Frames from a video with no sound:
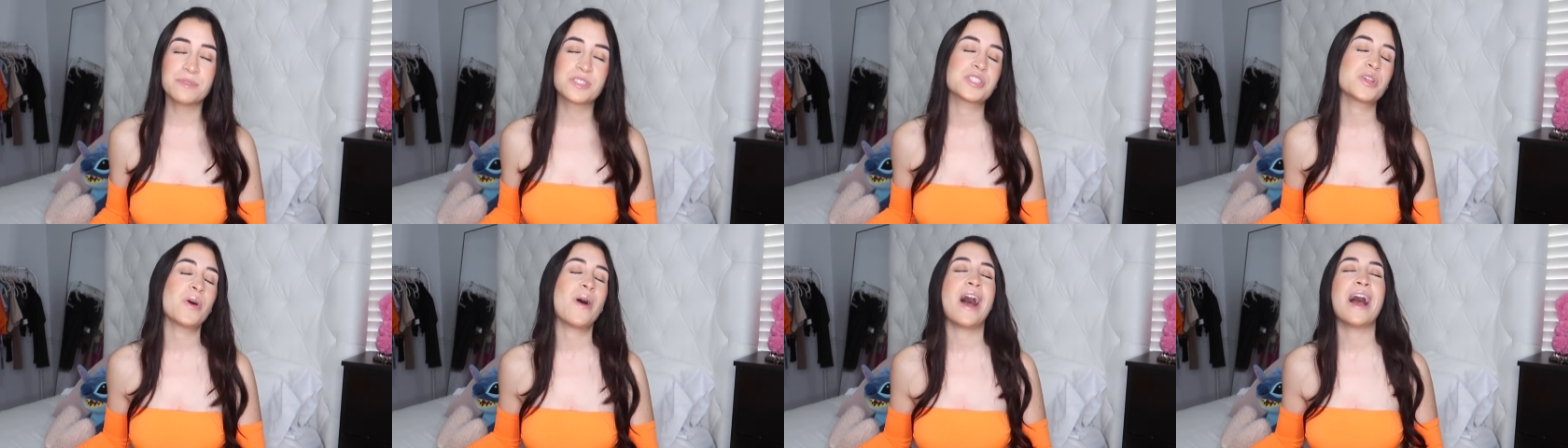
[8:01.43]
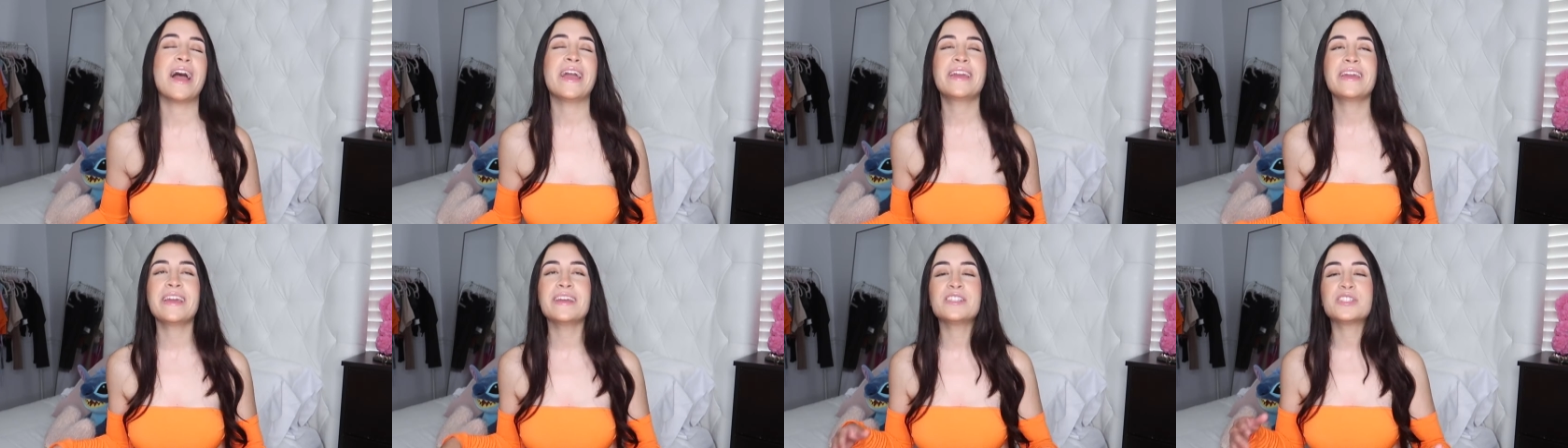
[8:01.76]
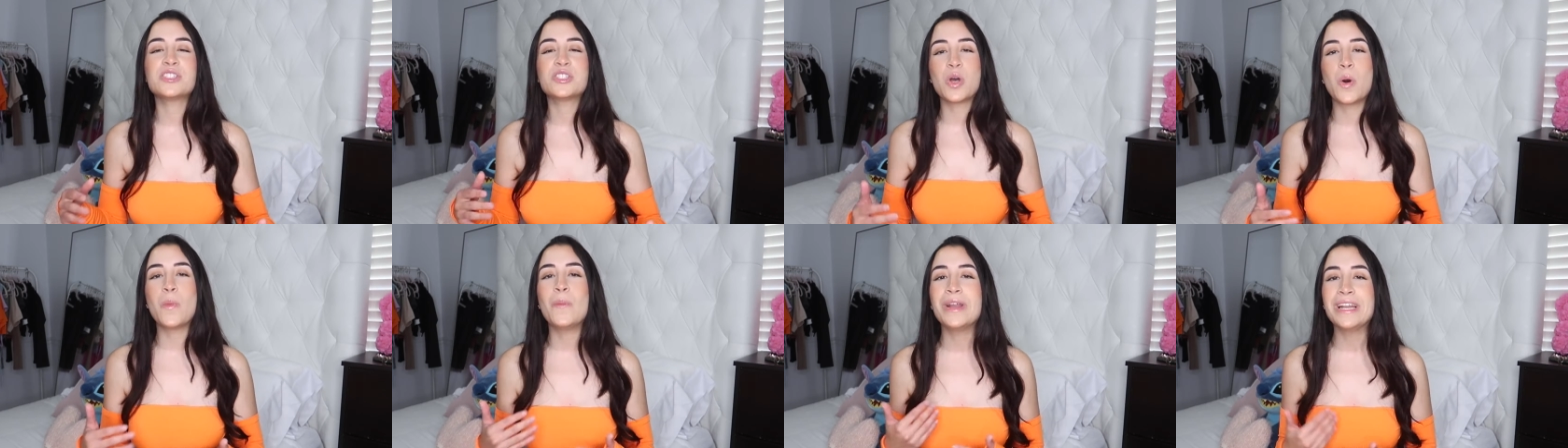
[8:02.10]
So I get
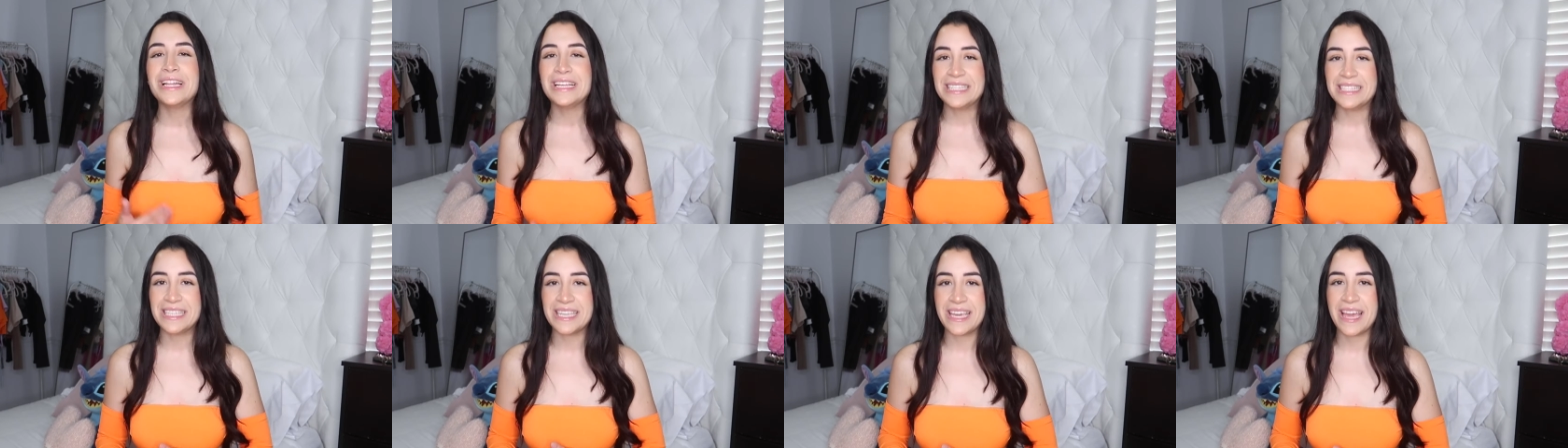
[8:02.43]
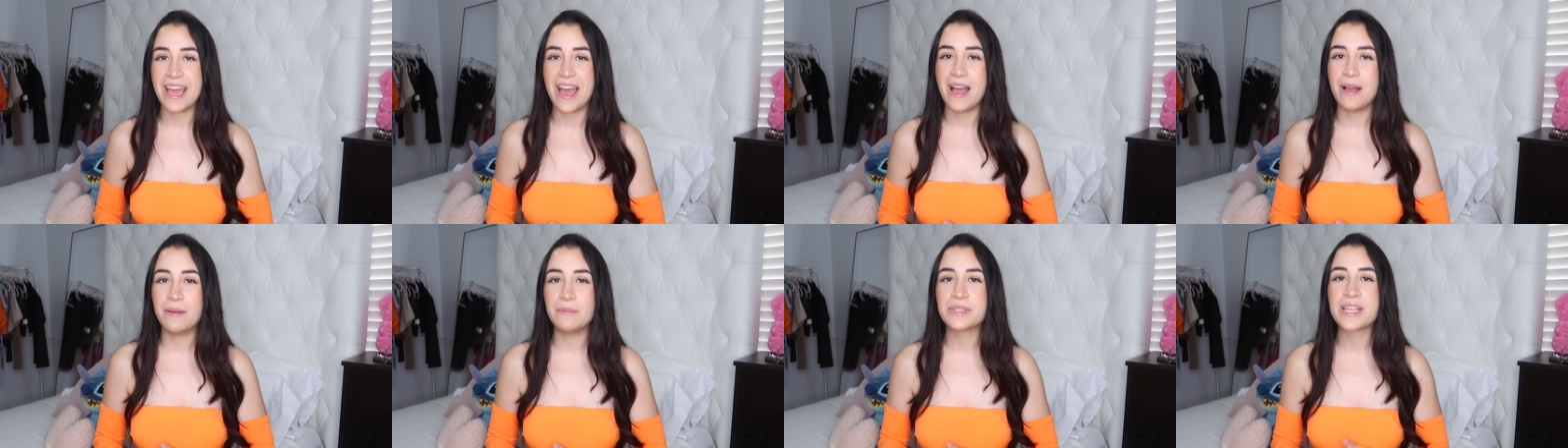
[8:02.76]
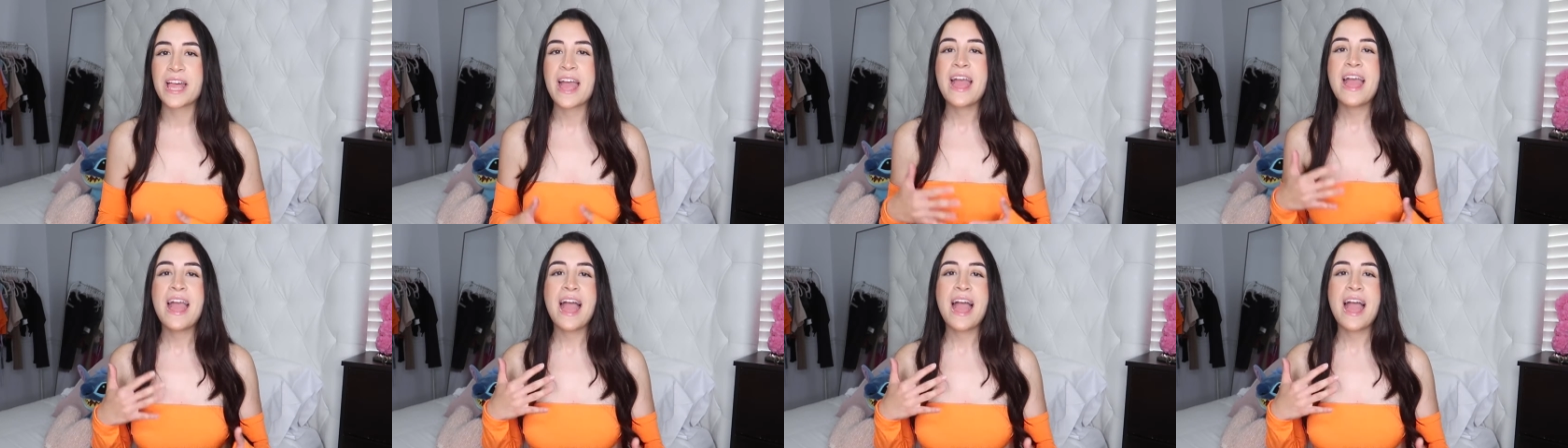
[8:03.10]
so many DMs